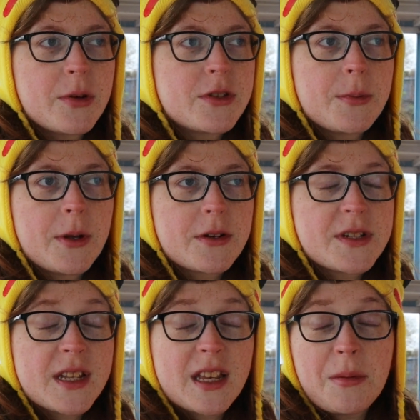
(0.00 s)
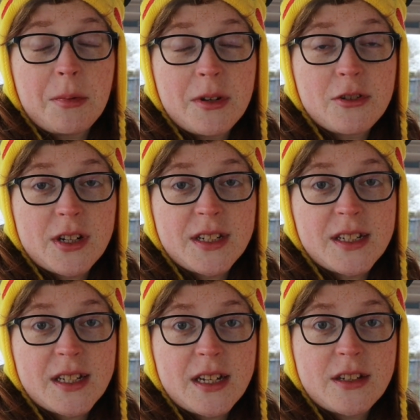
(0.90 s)
but to be honest, they're keeping me dry
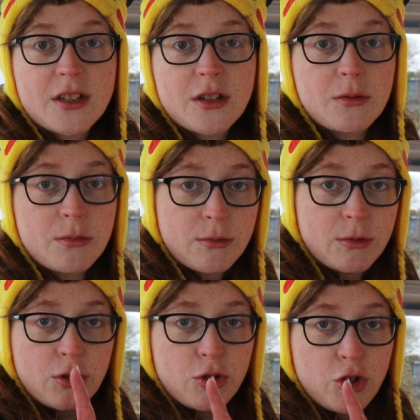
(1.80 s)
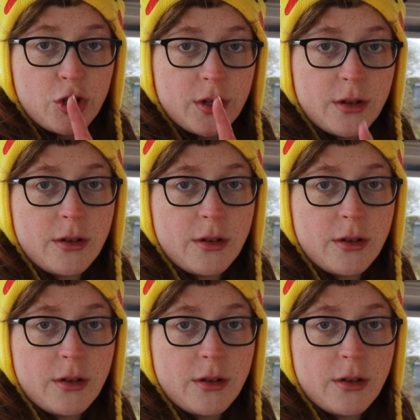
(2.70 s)
today, so shh,